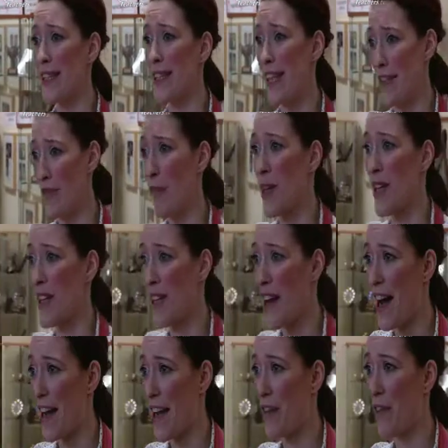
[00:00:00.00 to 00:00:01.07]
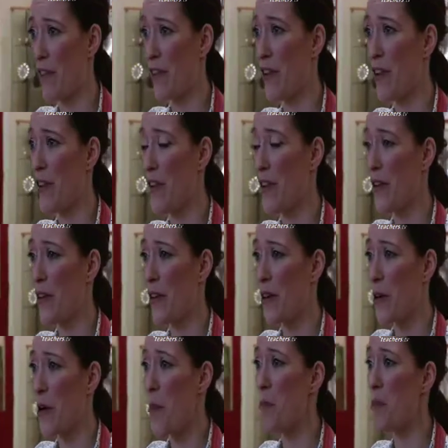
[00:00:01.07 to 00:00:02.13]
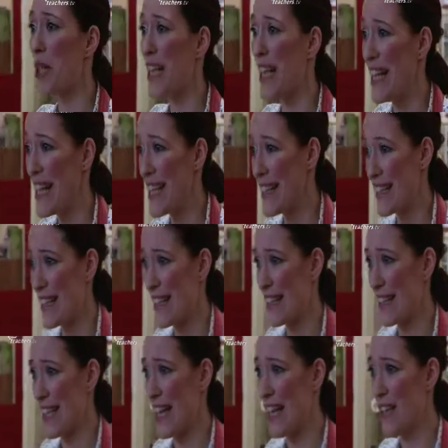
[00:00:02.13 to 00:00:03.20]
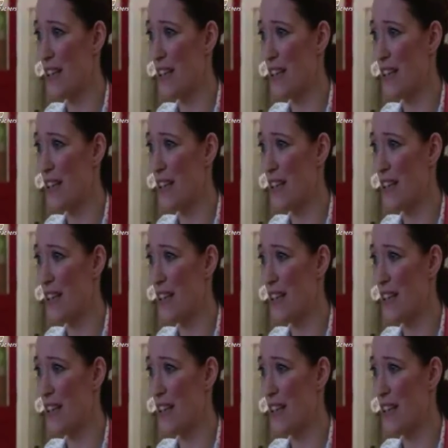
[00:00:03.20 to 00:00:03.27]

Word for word: Give me the knife. Please, Lily.